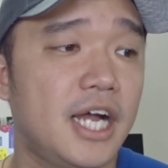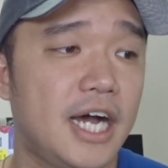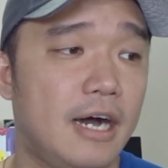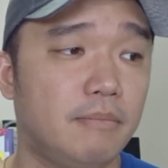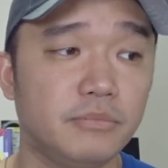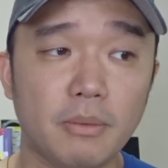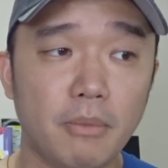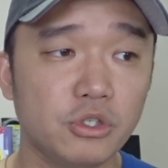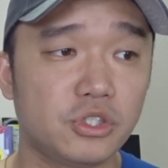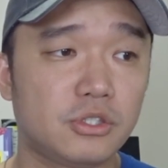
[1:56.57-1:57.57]
Um, the
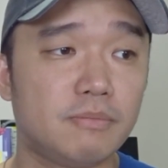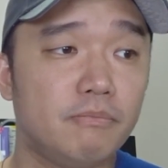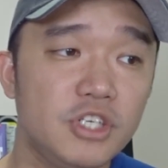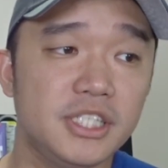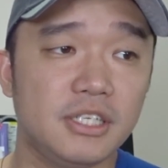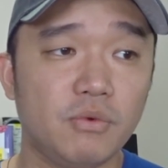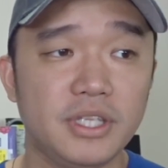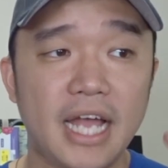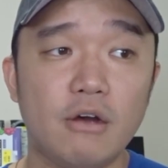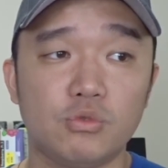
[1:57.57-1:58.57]
most recent one
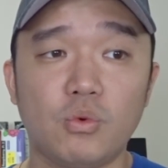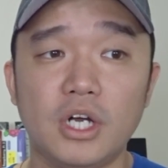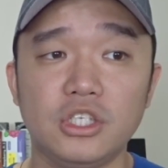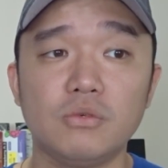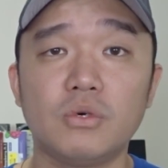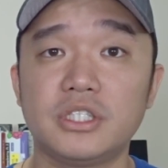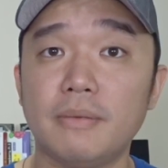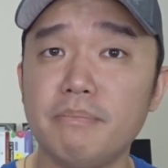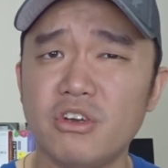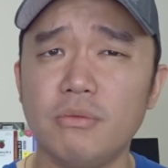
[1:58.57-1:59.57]
that I was watching was the
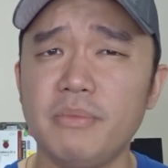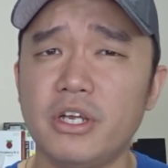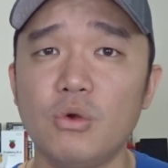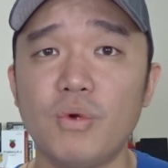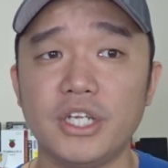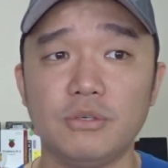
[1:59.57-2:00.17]
Mirror Mirror, where